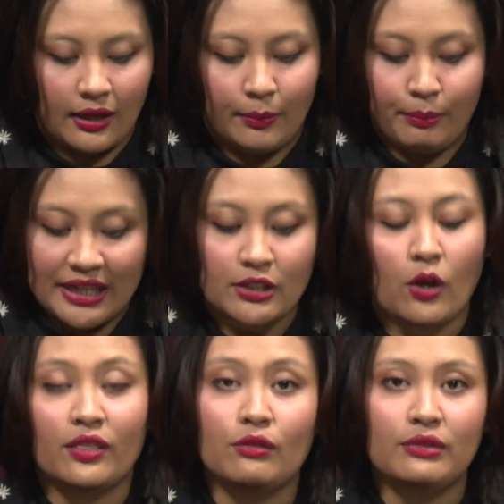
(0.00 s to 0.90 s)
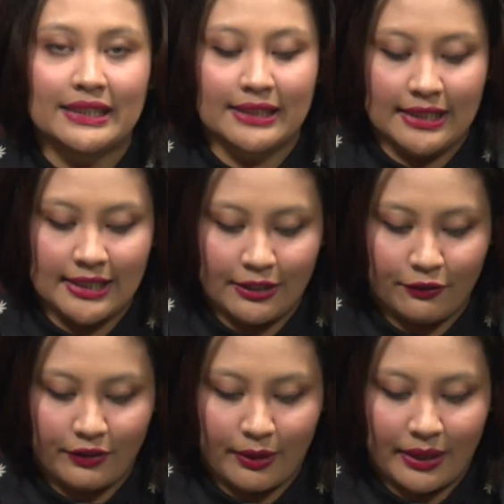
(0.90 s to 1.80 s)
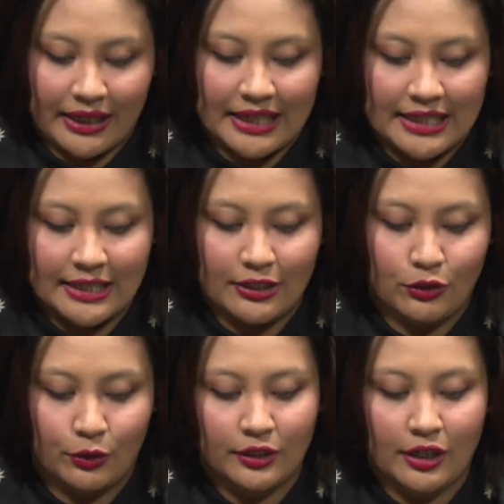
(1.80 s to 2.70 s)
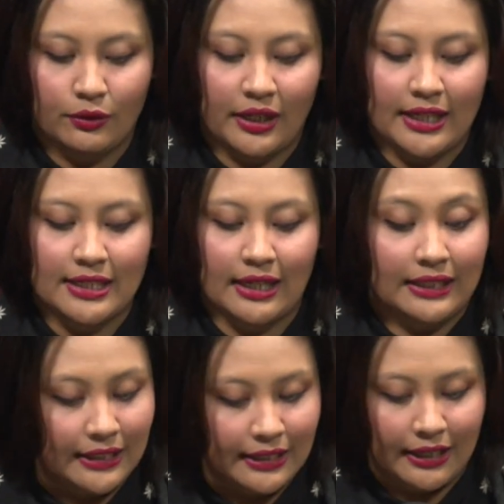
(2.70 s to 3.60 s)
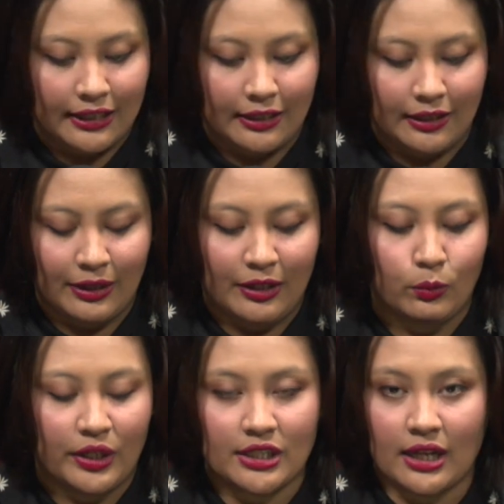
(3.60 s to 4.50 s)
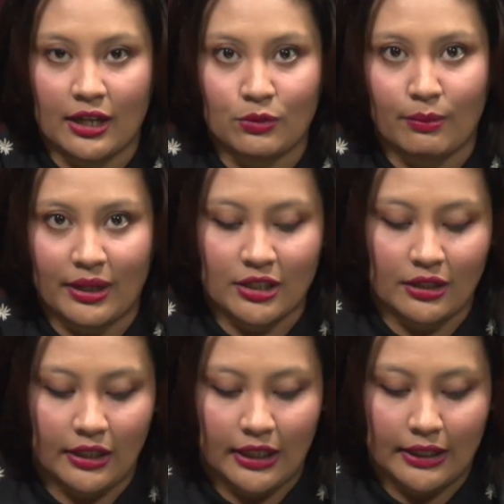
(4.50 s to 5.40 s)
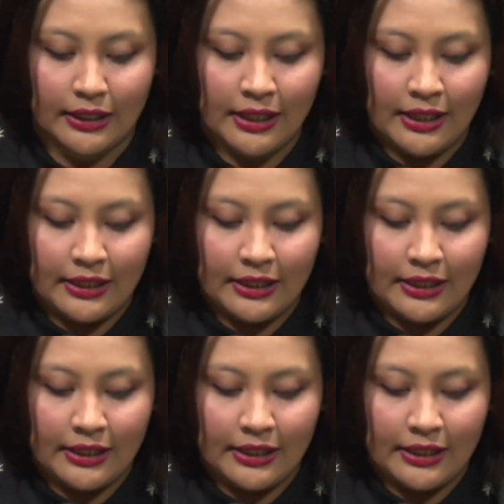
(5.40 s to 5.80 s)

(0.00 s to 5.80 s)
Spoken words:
Based on the recent survey by the Institute Darul Ehsan IDE here, in which Hazwin mentioned earlier,